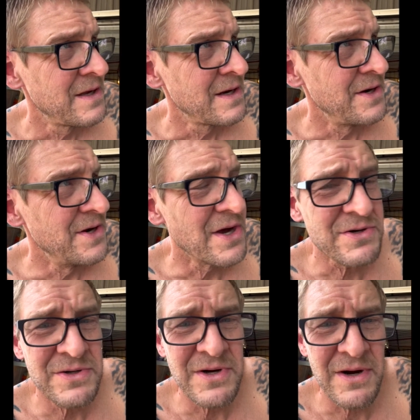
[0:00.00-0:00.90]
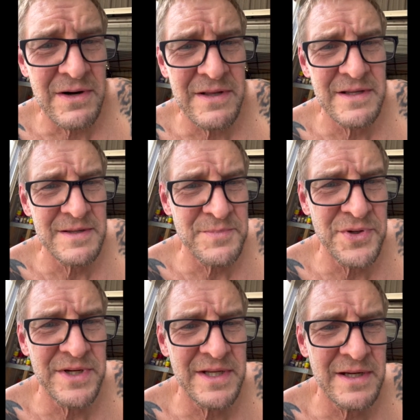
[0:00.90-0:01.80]
knuckle guard and then
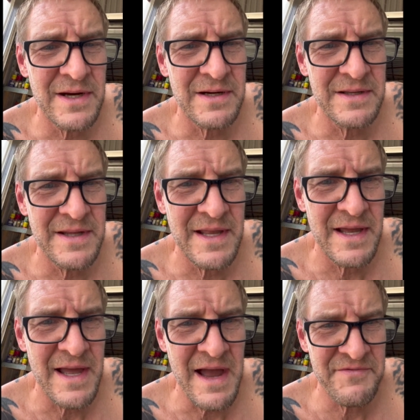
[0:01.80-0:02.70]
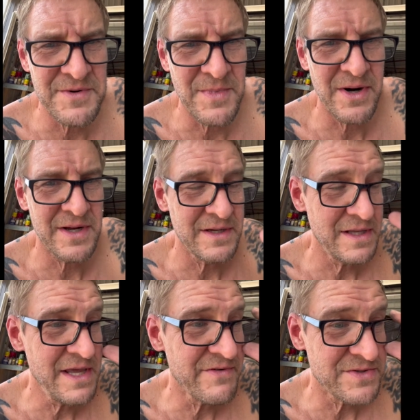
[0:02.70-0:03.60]
putting on the aftermarket
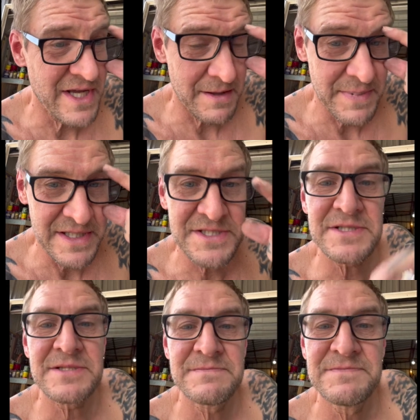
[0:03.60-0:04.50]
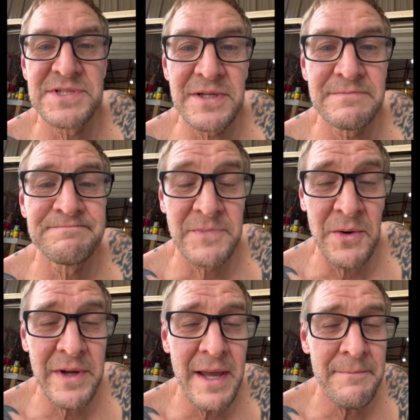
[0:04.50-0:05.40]
Evotech pieces. So,
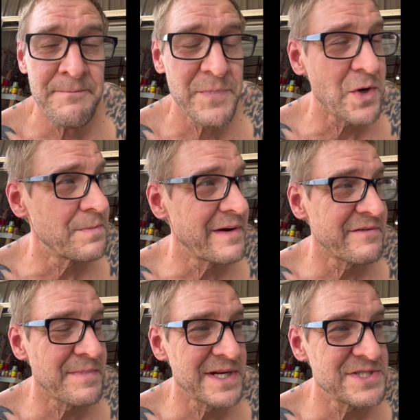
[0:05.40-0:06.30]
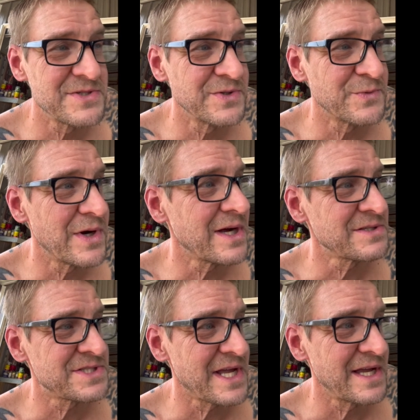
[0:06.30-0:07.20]
okay, hope everybody's doing well,
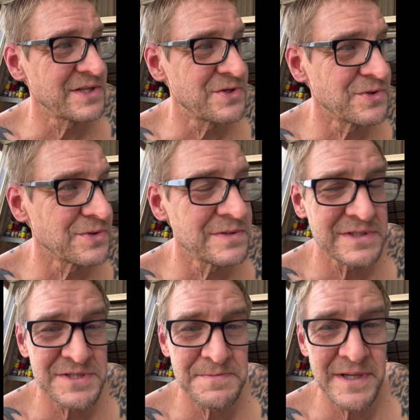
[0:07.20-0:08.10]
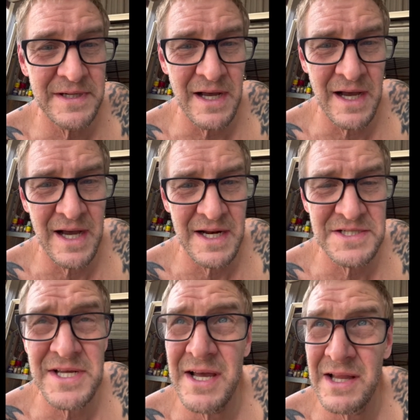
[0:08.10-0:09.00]
staying cool. It's been hot
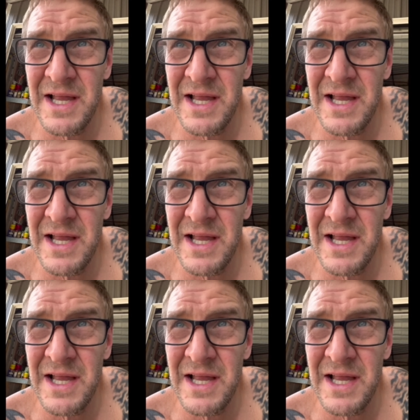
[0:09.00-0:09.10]
as hell